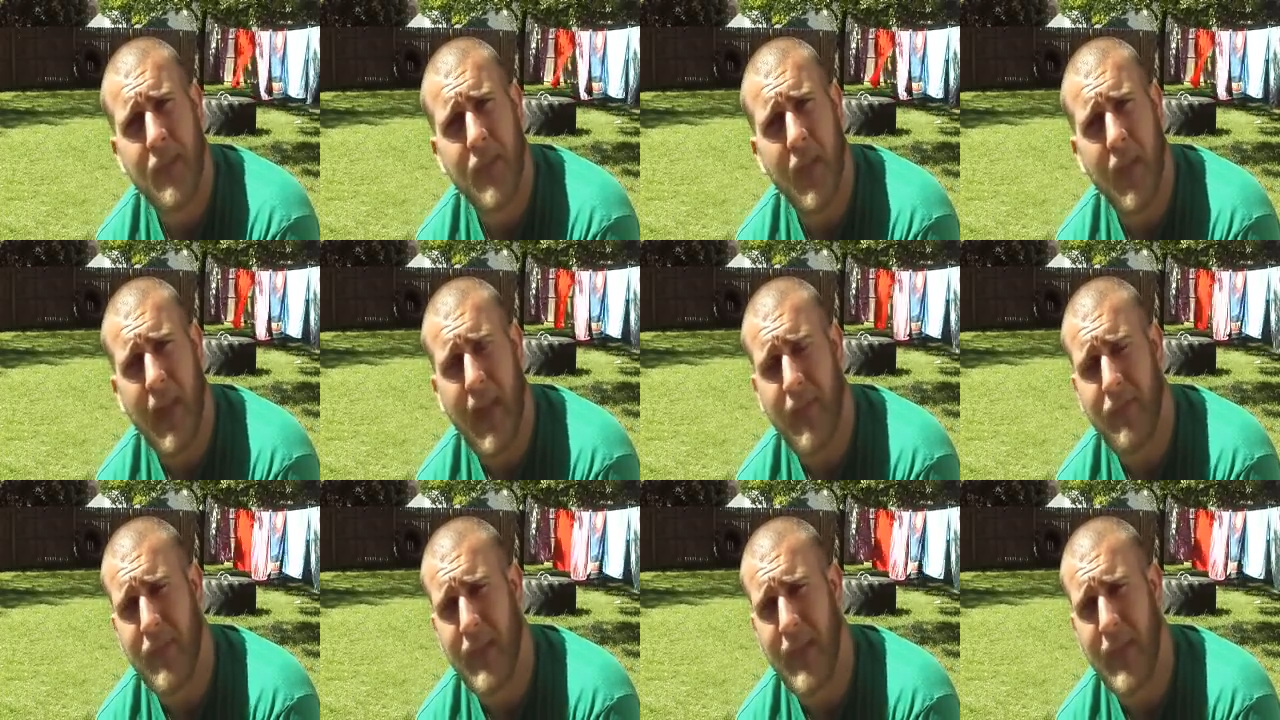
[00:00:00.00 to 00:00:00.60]
They'll
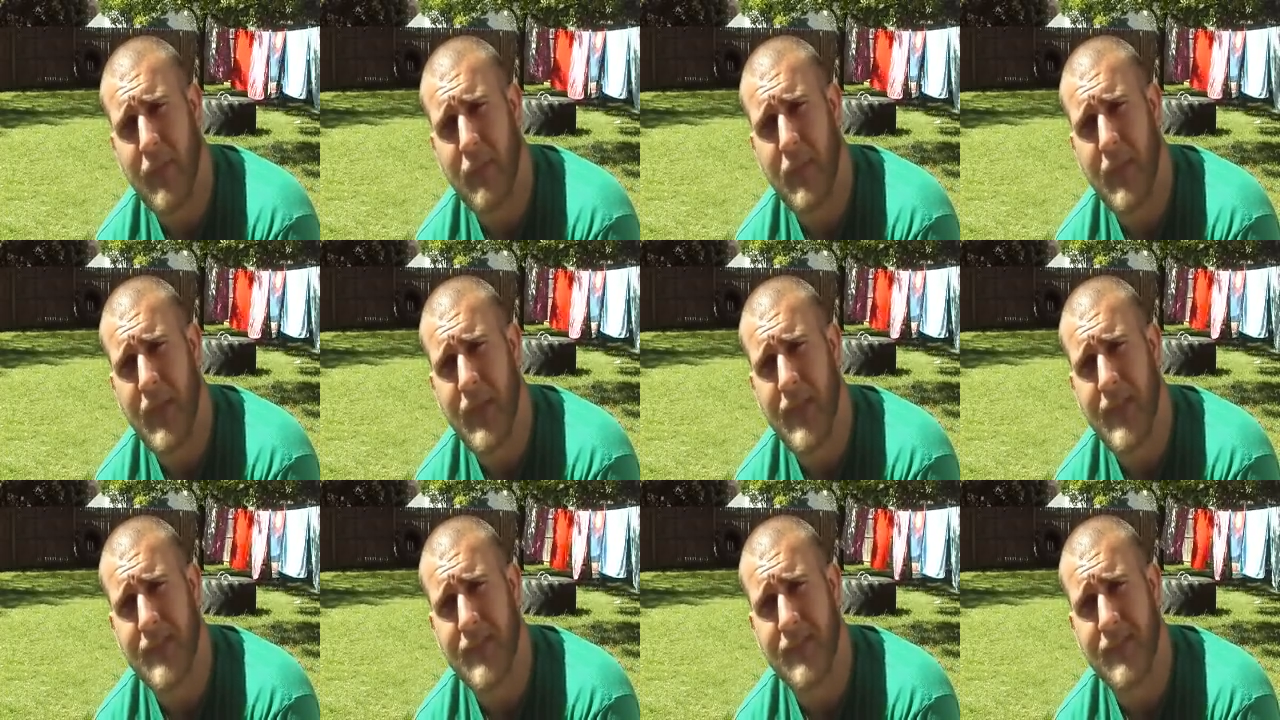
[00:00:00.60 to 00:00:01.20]
have to get rid
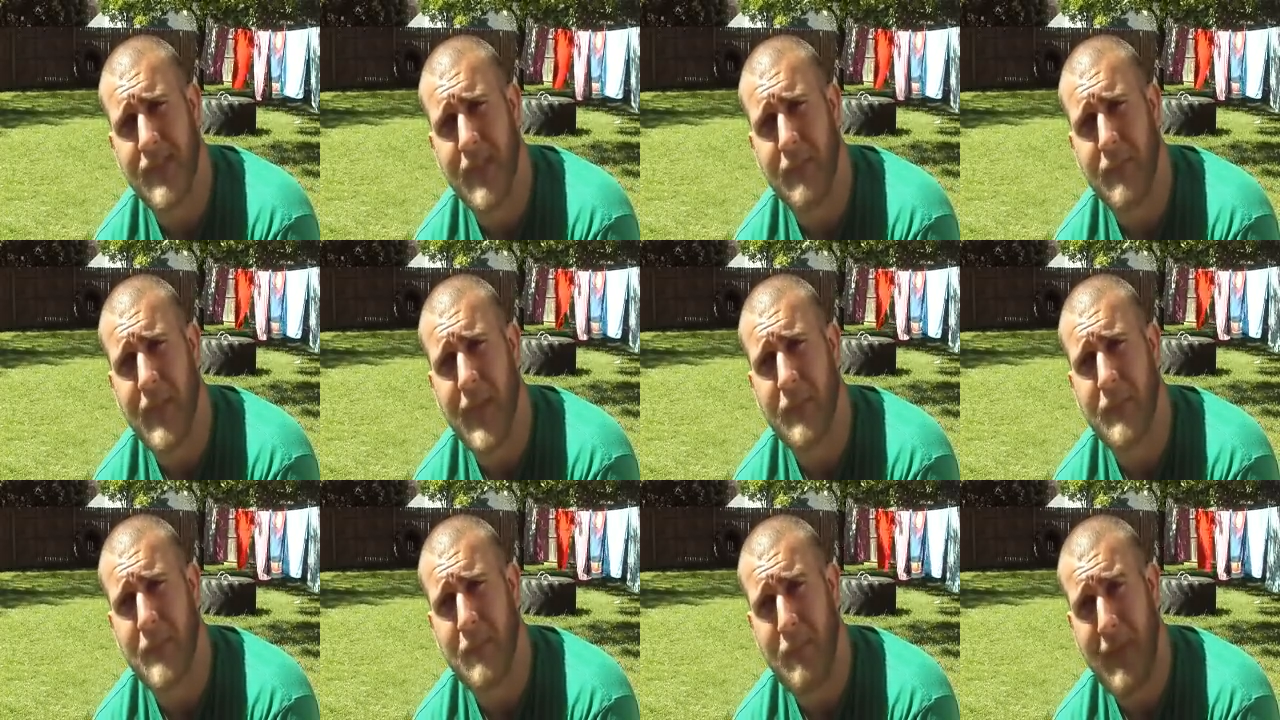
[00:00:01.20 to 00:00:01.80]
of these and
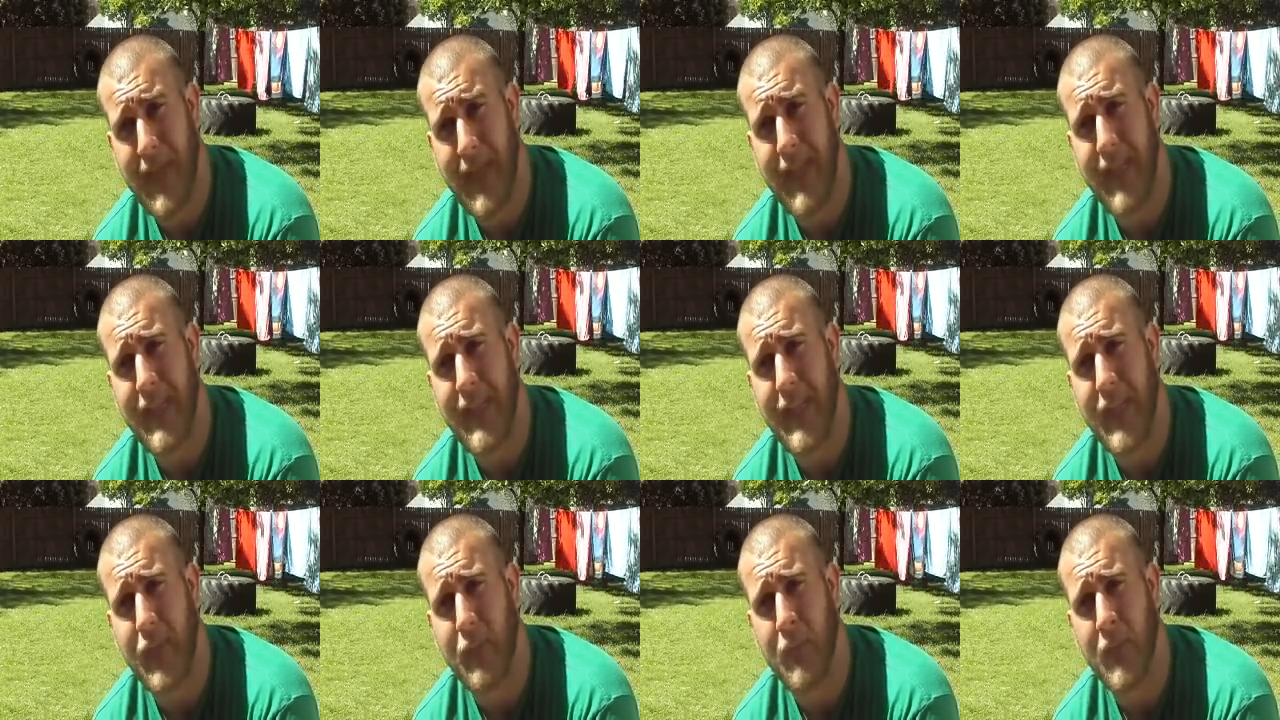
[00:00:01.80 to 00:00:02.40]
sometimes pay
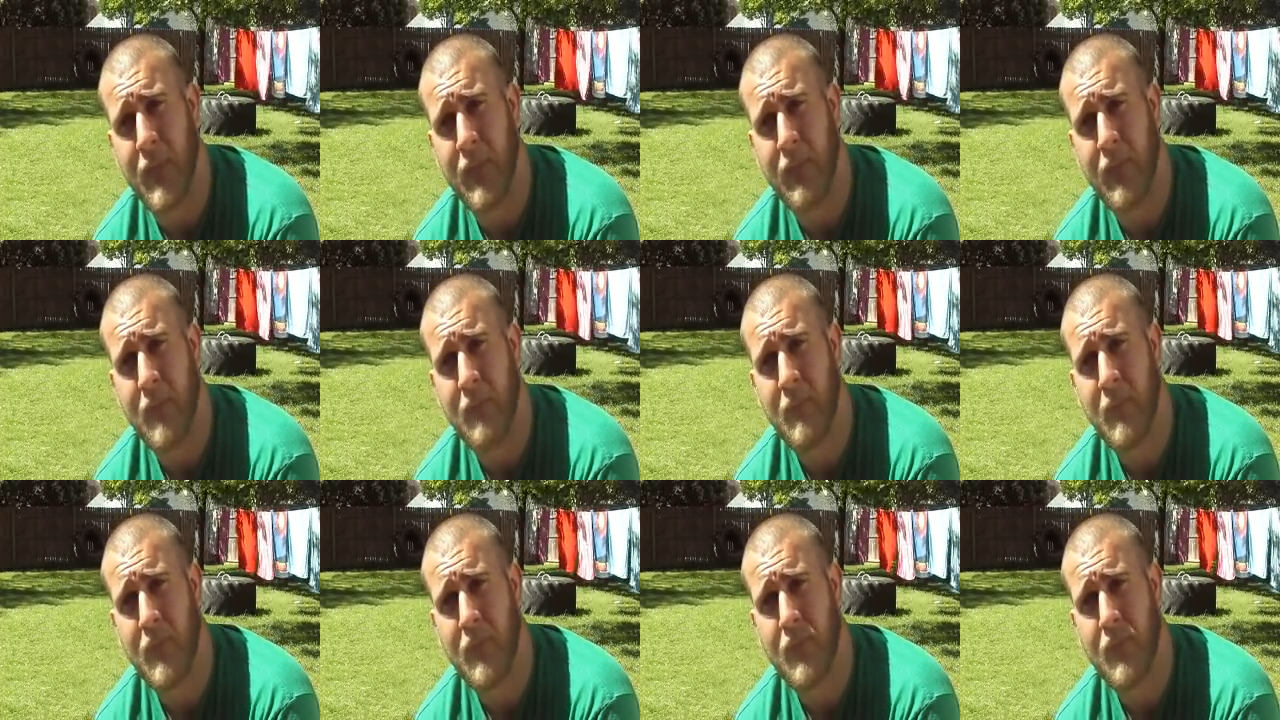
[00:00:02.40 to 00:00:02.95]
to get rid of them.